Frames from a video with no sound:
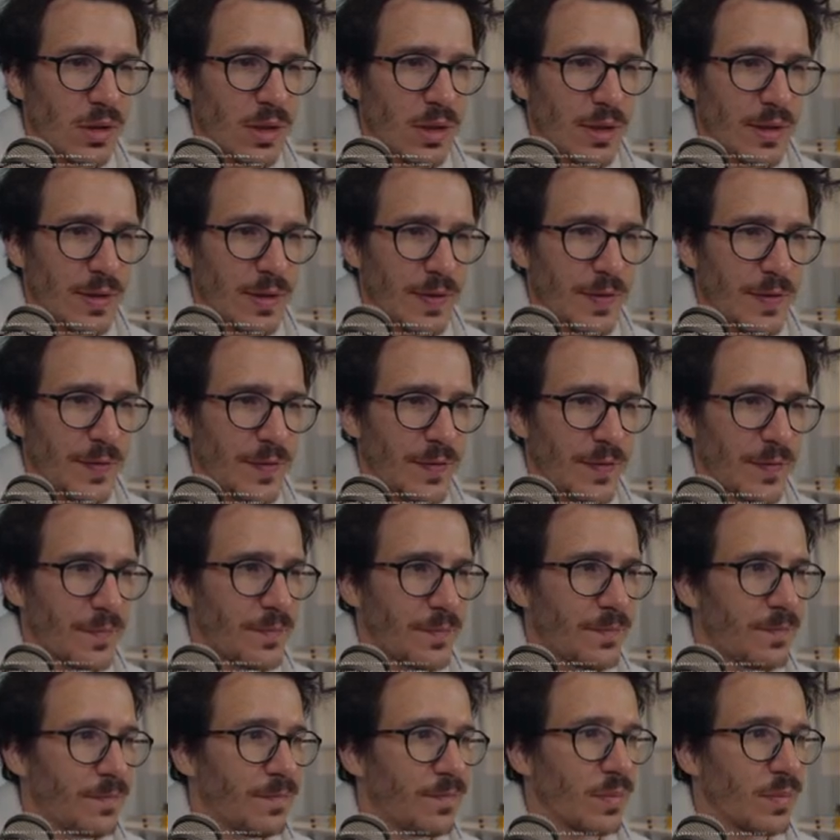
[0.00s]
Yes,
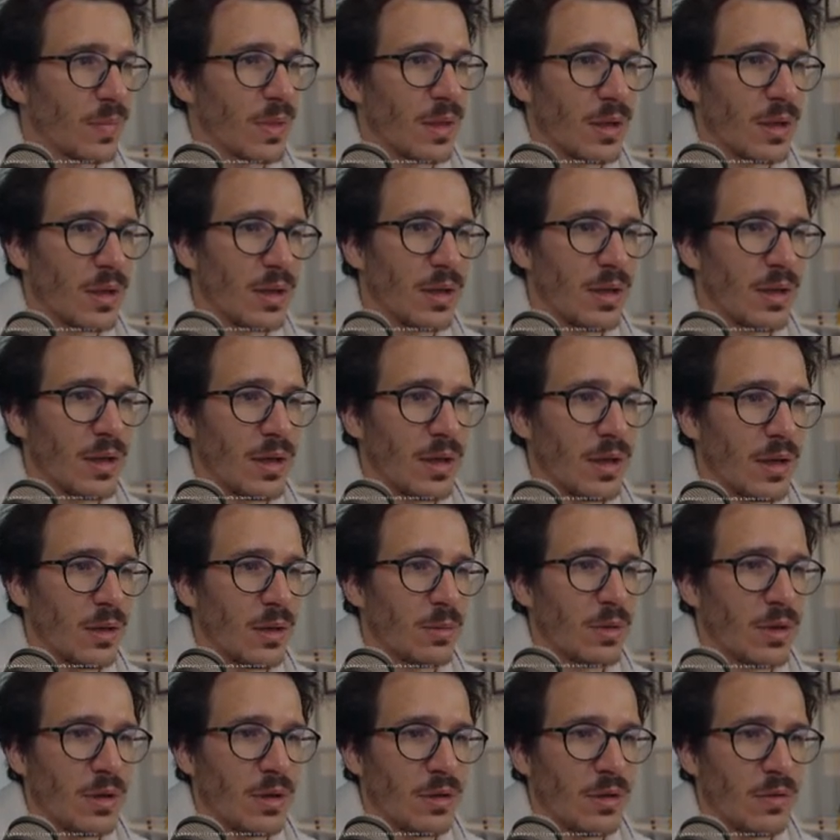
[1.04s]
I
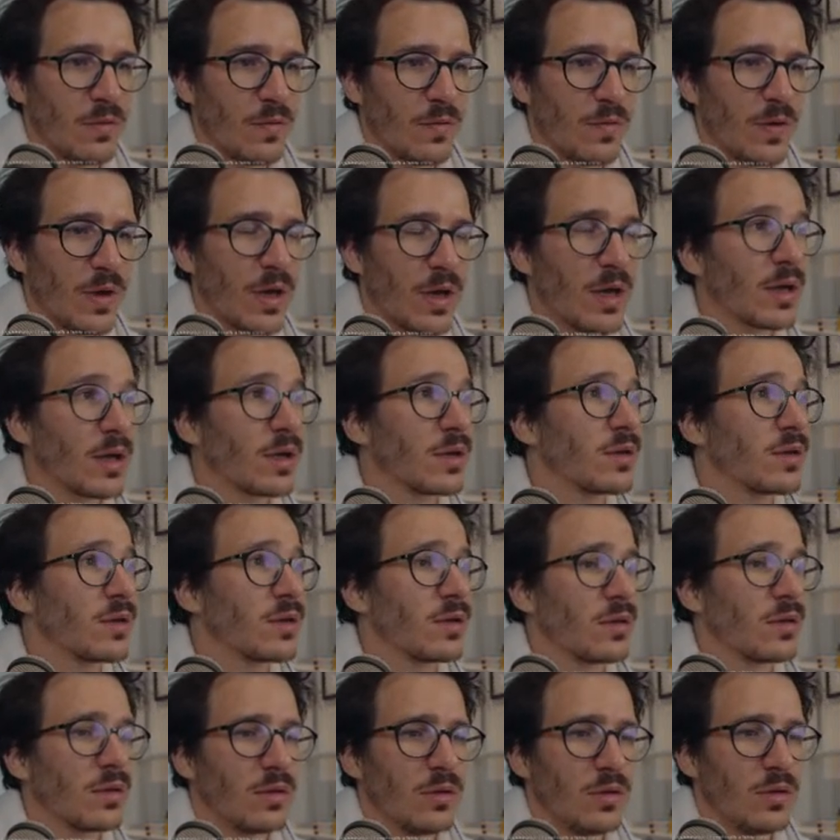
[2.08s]
am in fact
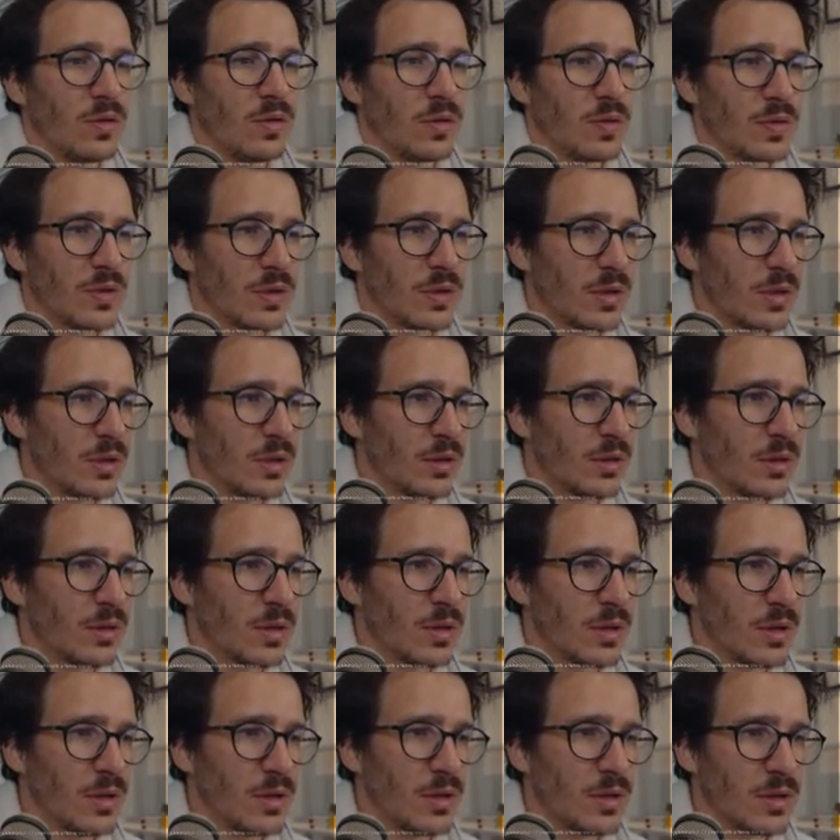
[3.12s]
using it,
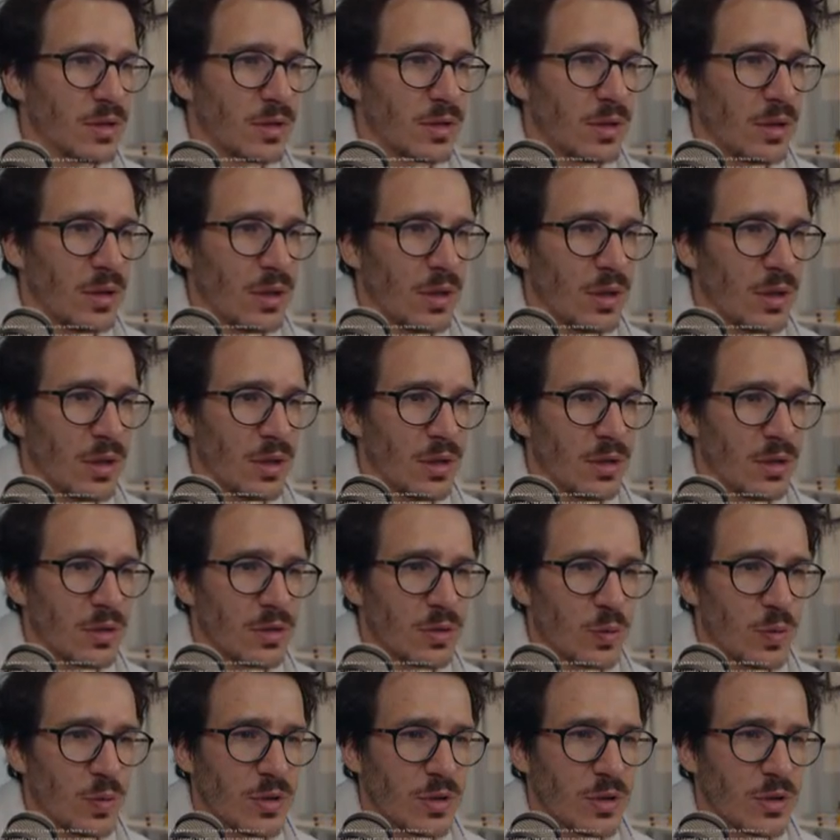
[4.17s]
at least in
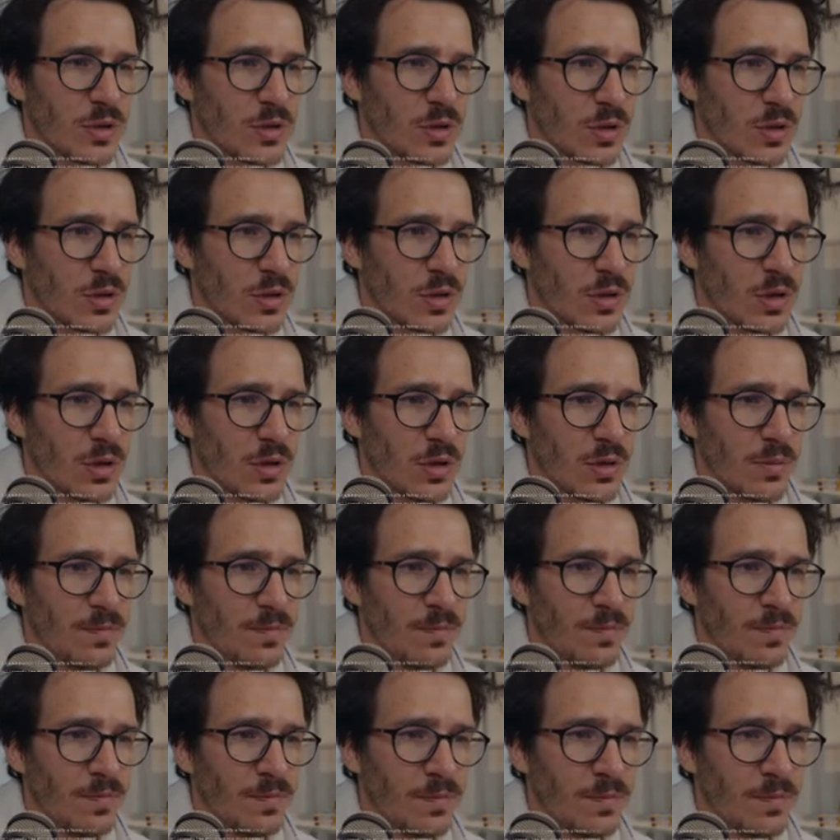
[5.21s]
swizec.com.